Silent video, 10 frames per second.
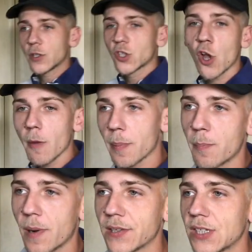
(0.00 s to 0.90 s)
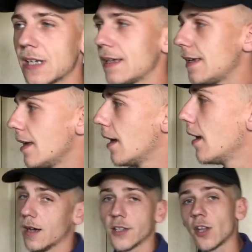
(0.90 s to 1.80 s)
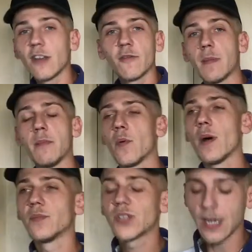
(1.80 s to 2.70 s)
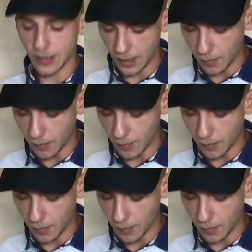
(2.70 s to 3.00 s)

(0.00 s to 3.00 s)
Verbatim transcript: We're top bloody... I don't even remember what I'm saying